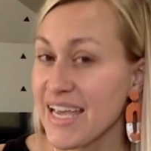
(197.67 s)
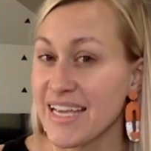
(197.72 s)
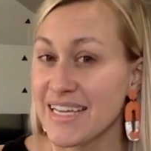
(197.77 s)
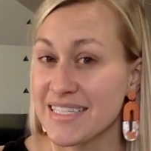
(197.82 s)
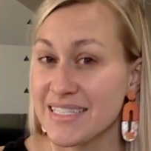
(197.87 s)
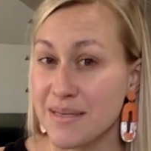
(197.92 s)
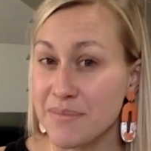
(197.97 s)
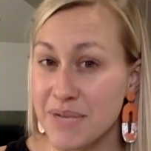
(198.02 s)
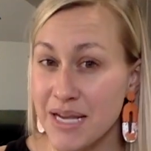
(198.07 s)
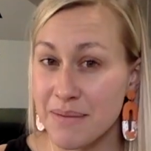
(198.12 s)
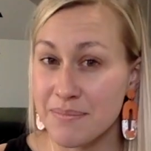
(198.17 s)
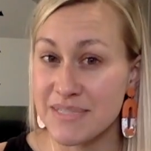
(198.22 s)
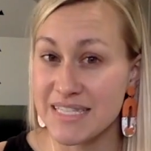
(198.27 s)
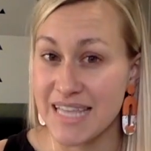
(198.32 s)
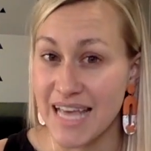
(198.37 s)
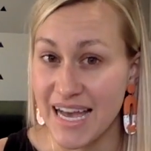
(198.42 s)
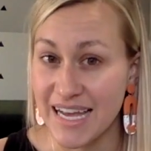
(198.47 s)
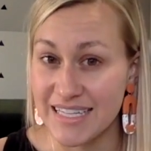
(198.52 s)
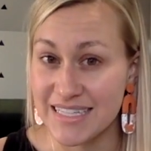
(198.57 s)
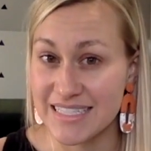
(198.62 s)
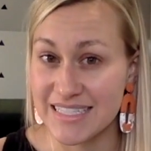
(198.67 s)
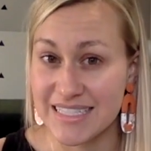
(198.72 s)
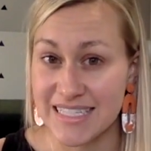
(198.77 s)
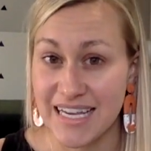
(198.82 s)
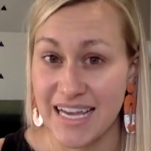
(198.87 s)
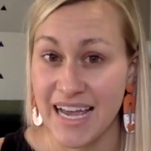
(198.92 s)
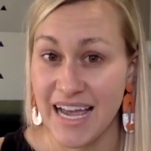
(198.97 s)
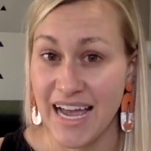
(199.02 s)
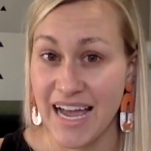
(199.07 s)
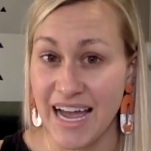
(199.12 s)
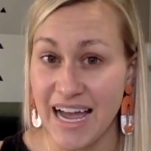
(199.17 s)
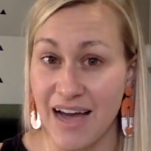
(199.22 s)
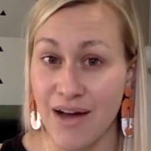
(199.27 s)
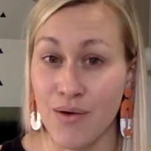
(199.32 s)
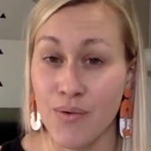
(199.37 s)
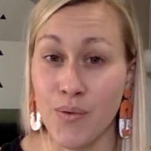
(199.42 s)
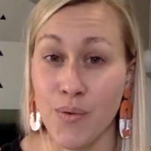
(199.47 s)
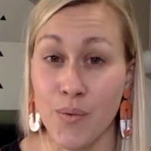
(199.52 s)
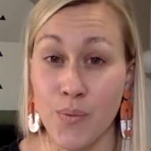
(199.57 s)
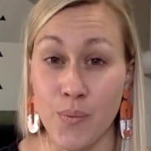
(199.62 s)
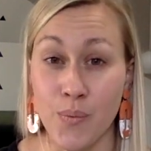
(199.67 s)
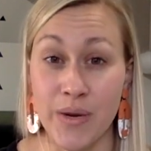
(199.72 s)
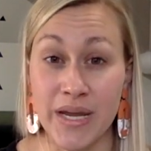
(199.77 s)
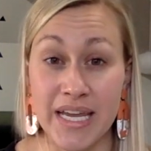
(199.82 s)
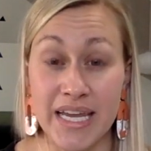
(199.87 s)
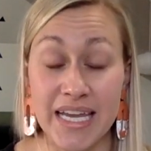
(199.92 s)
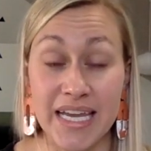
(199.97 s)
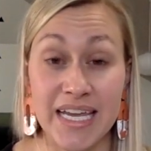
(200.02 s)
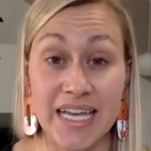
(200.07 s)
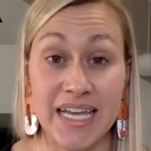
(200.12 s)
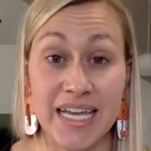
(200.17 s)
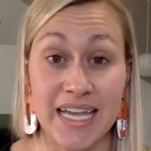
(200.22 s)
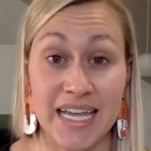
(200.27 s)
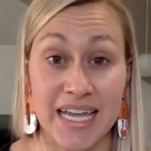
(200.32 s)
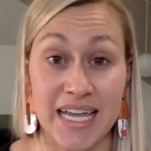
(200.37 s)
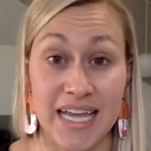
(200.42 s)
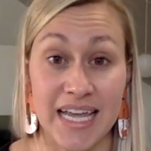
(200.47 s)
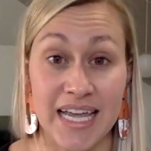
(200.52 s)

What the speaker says: Sometimes that's how we...